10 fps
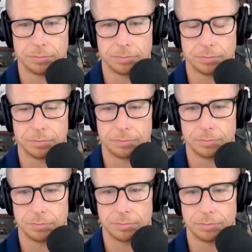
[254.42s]

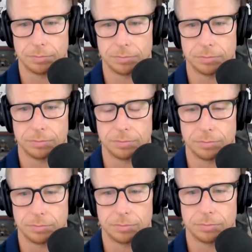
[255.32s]

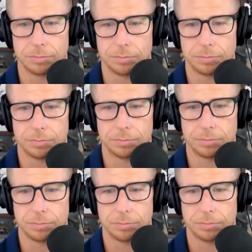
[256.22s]

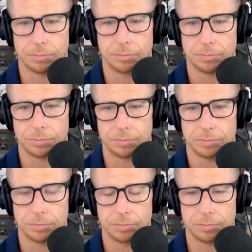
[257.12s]

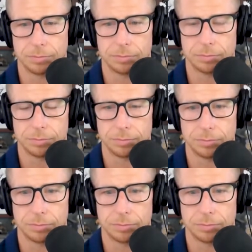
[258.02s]
(not speaking)